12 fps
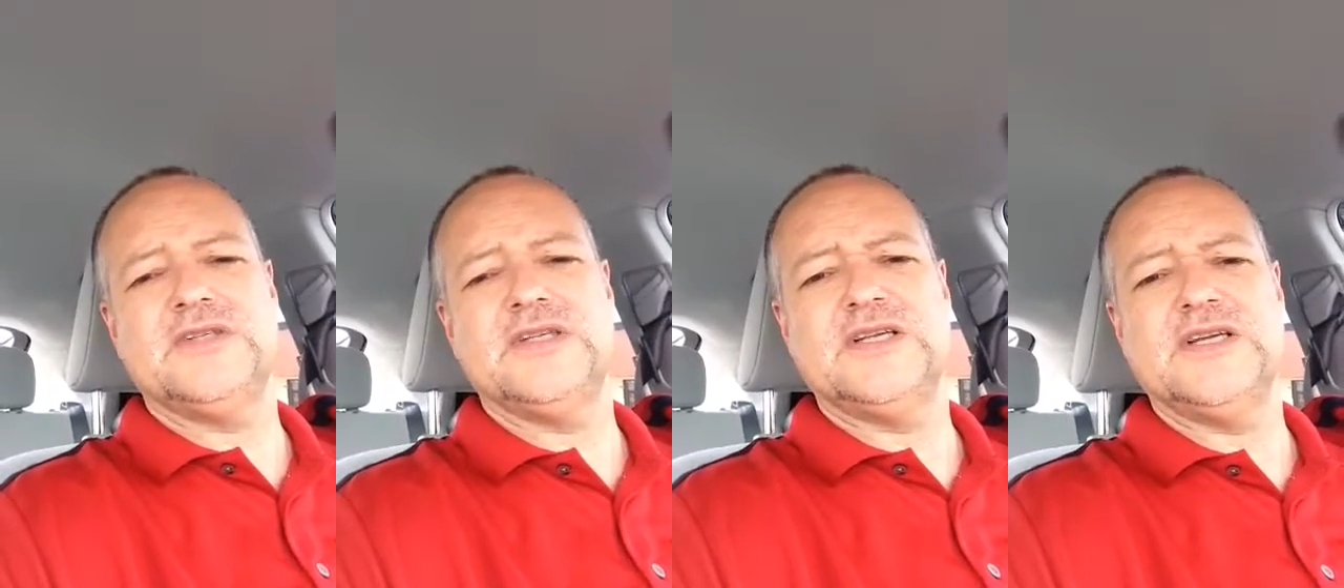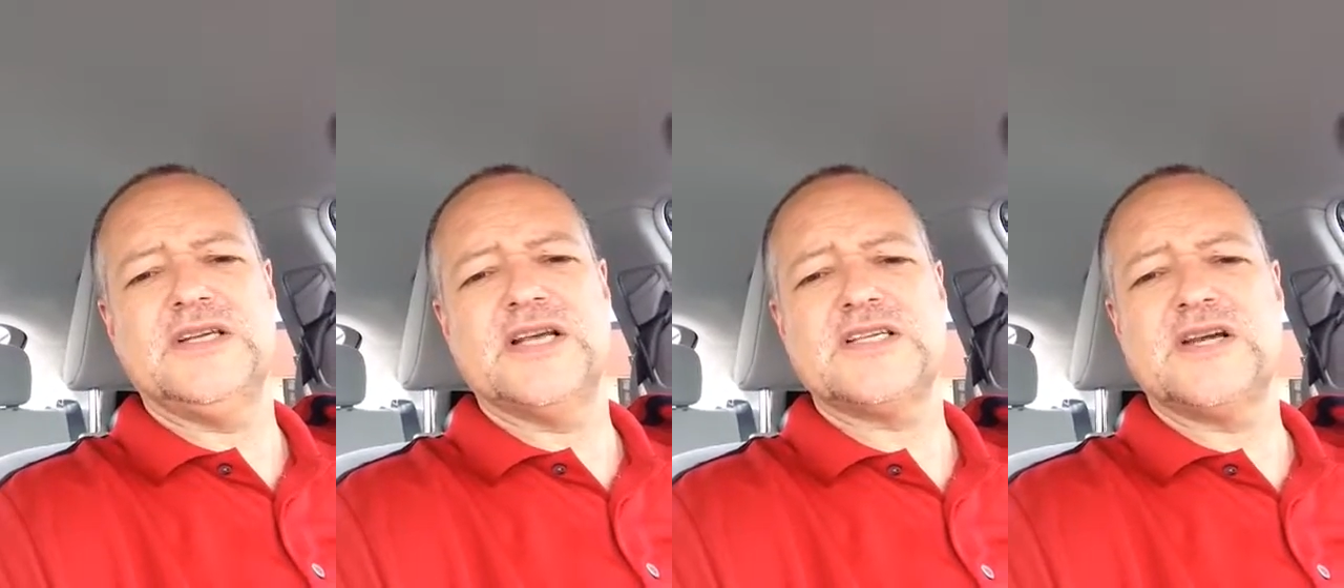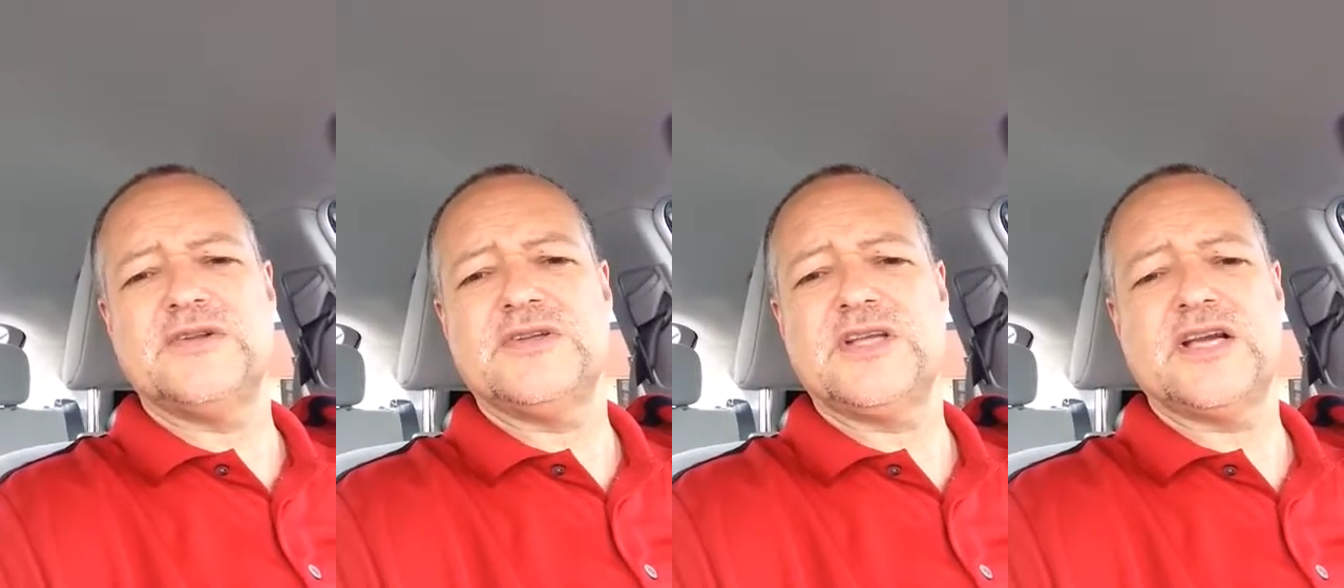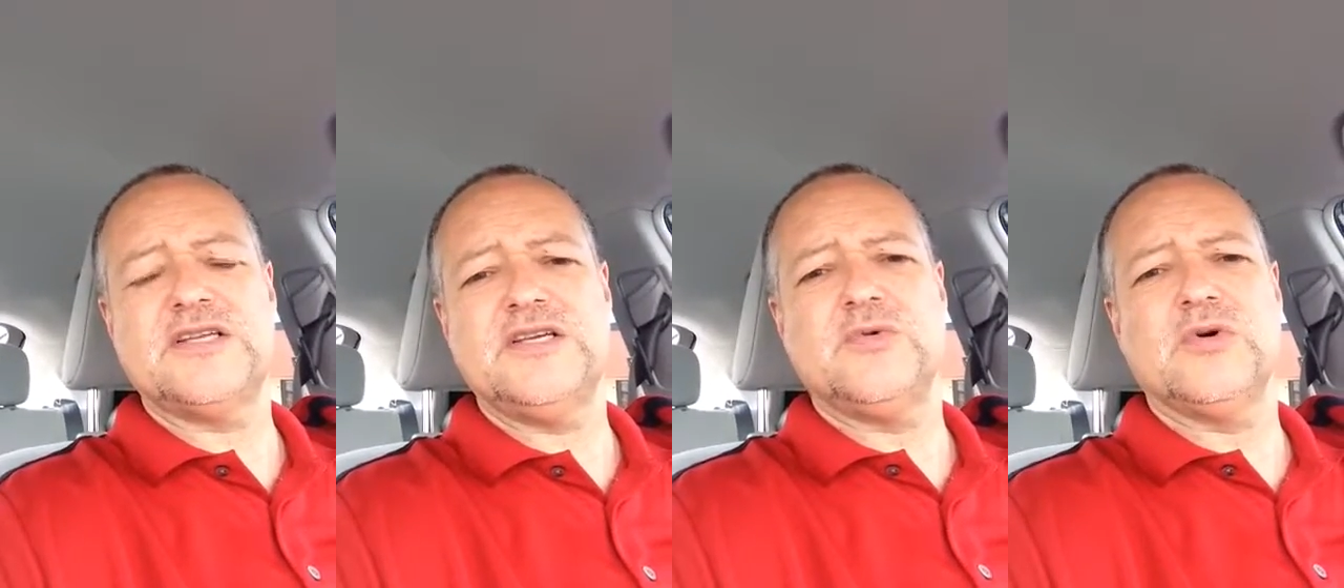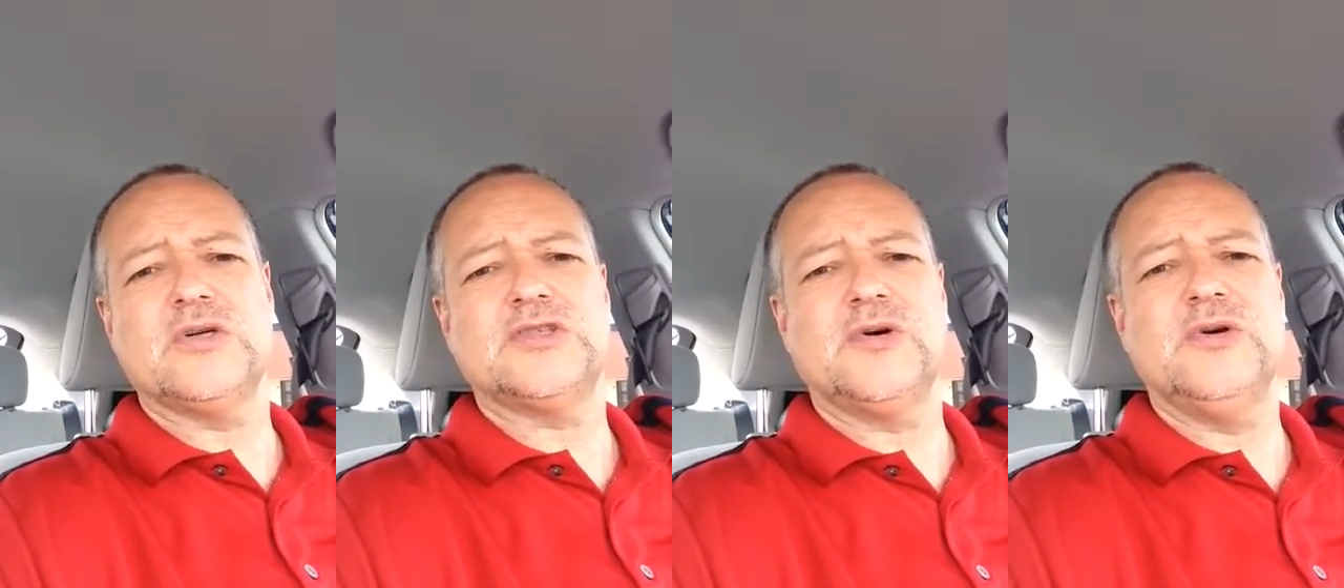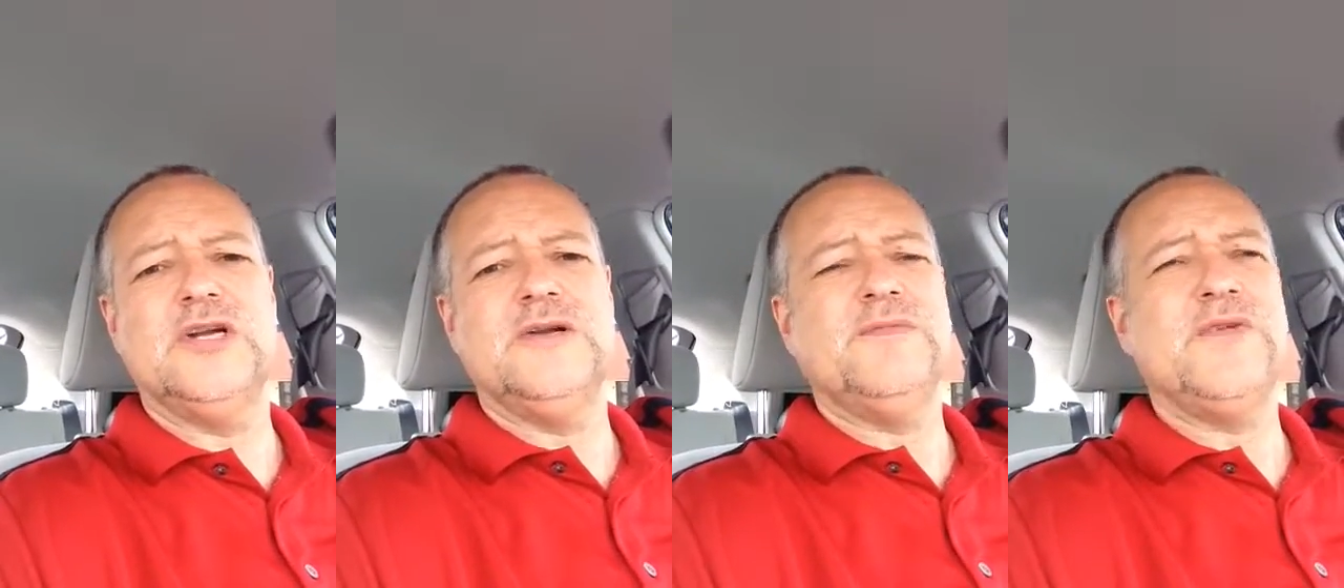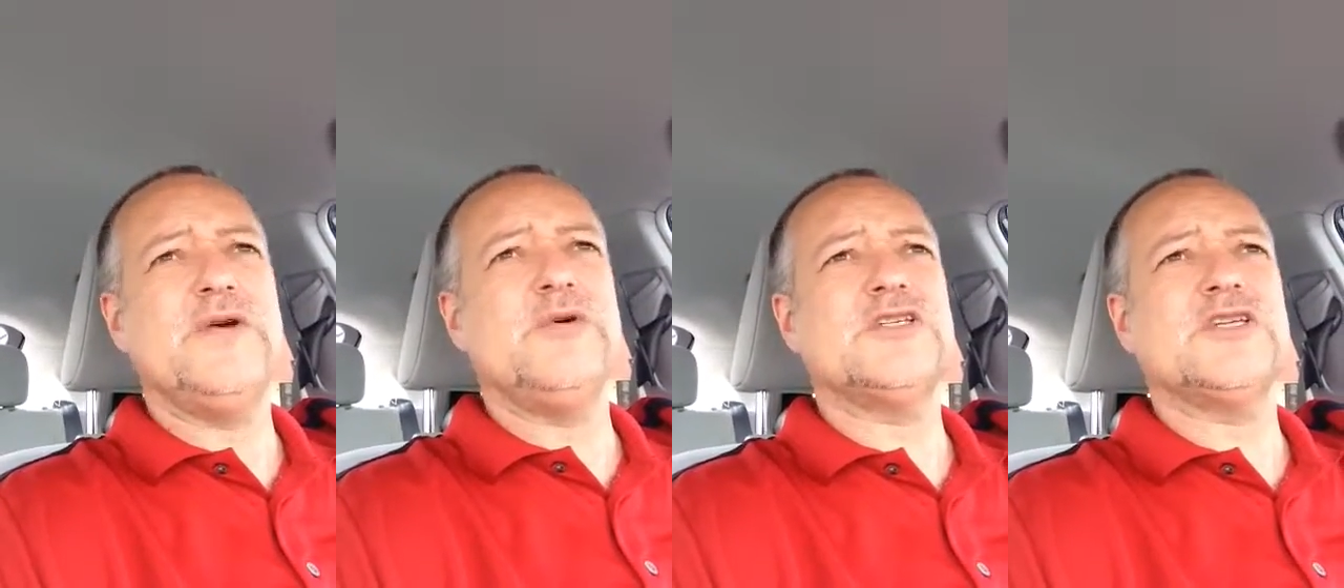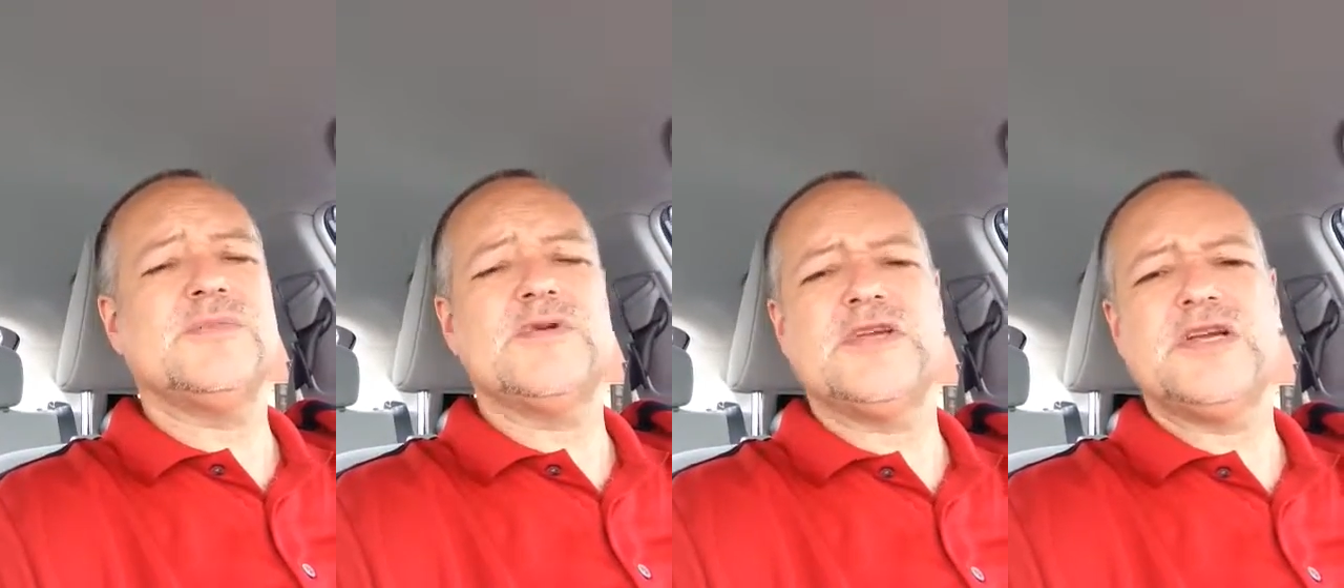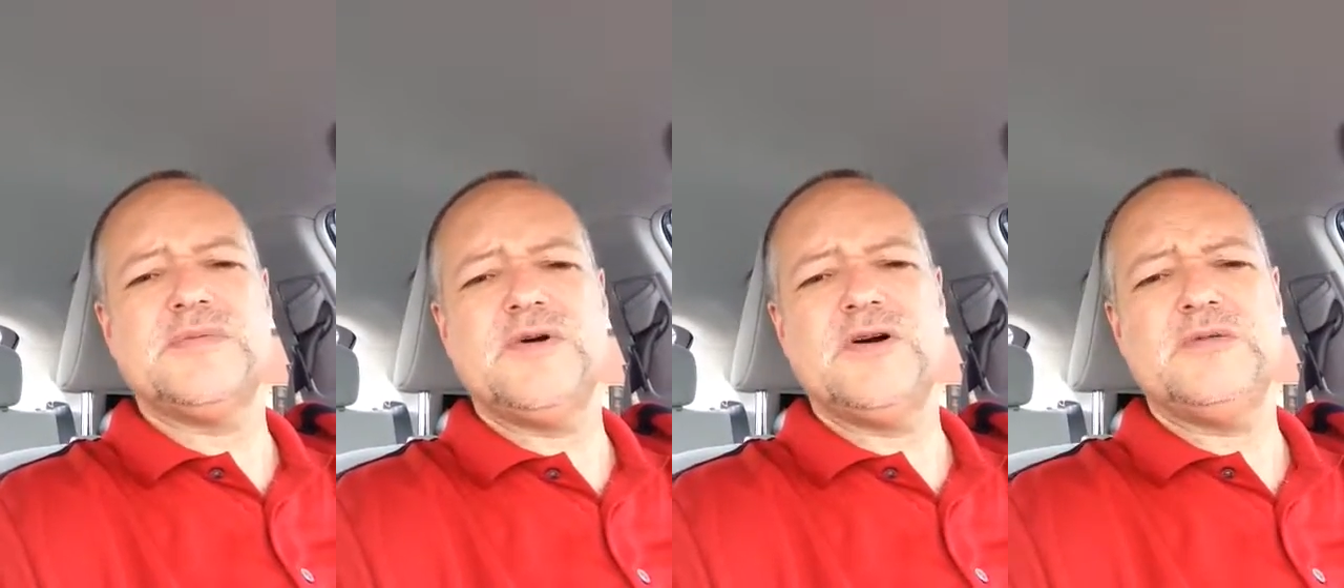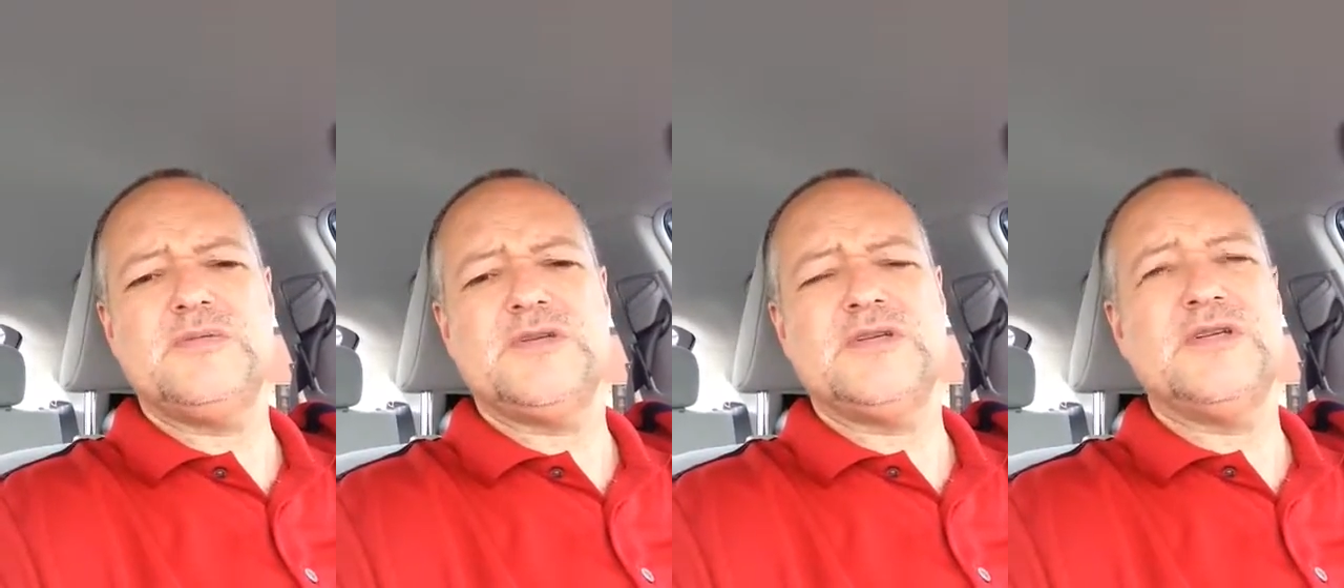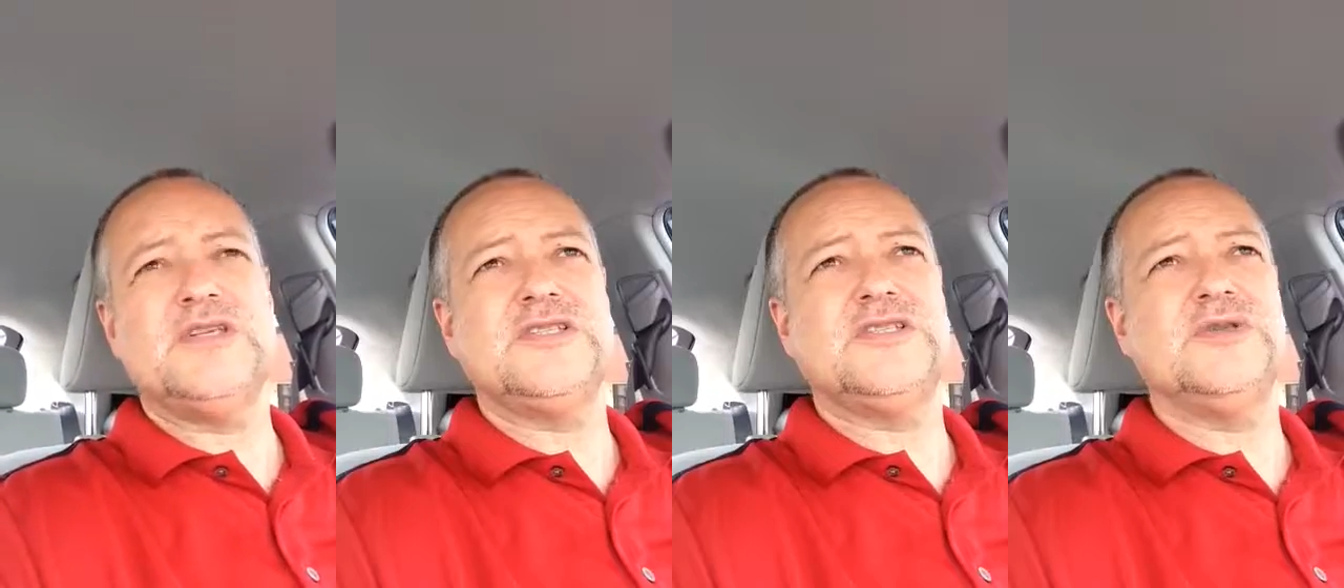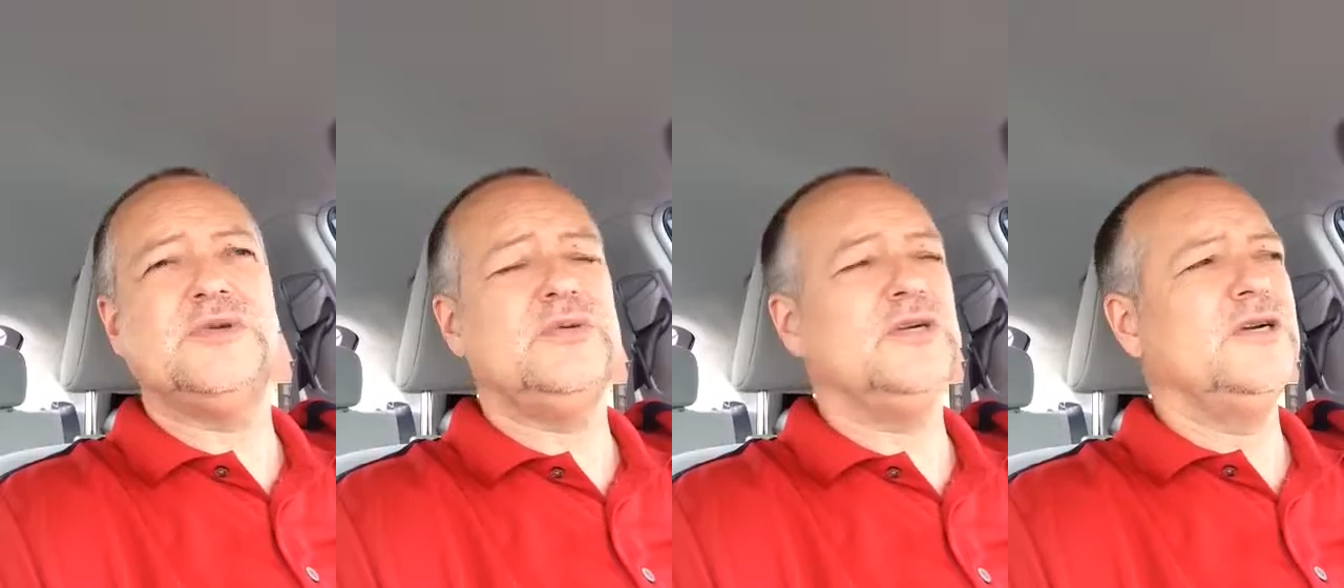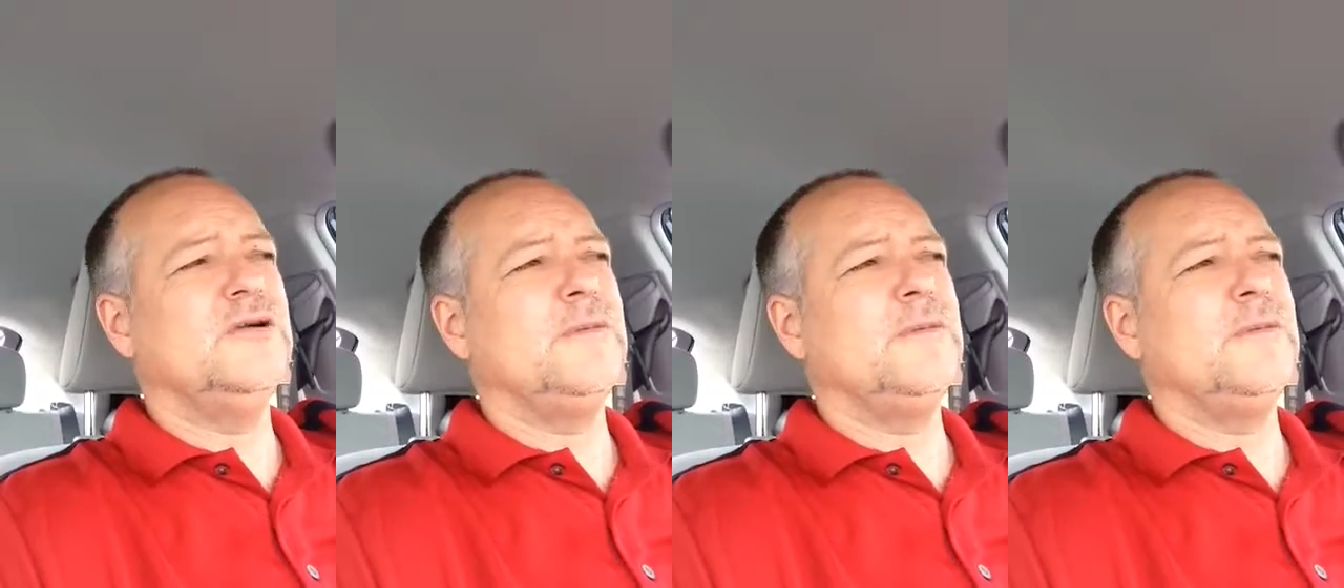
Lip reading: And that's how the technique works. So anyway, just something to think about is to